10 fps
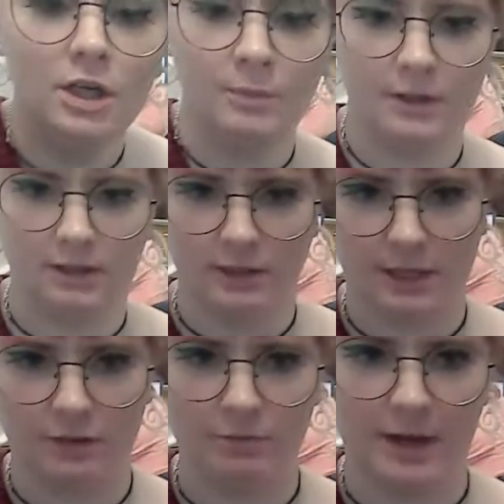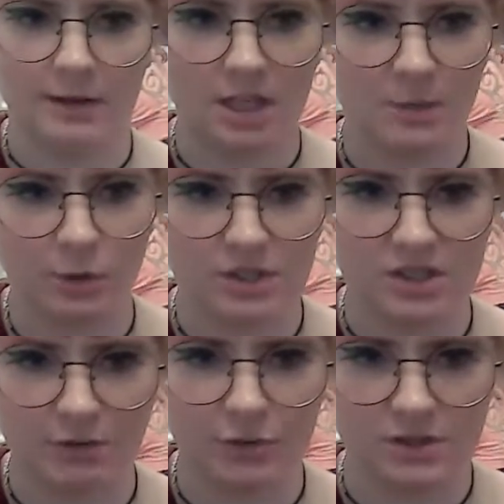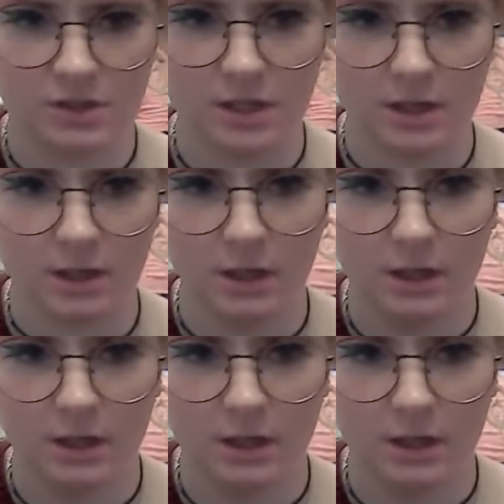but like if my keyboard stuff wasn't here,